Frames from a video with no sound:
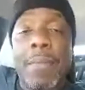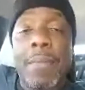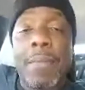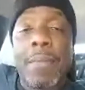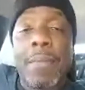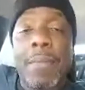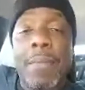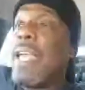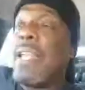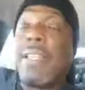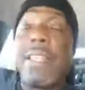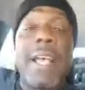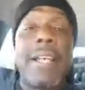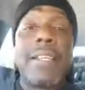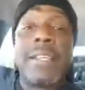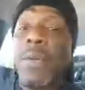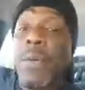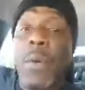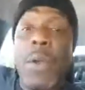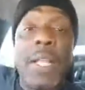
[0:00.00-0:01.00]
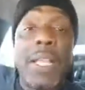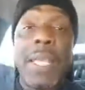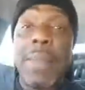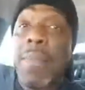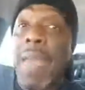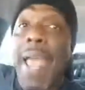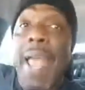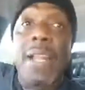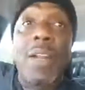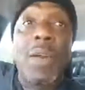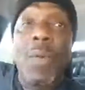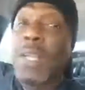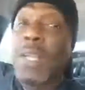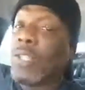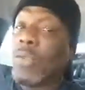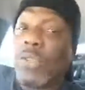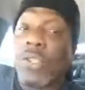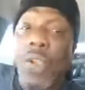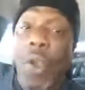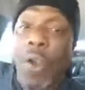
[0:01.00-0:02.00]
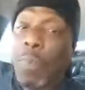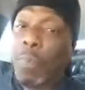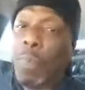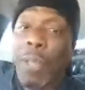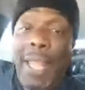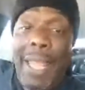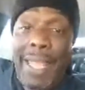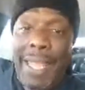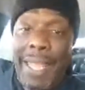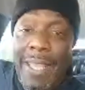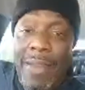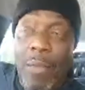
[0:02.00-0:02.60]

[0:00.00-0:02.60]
it doesn't really matter once you start playing.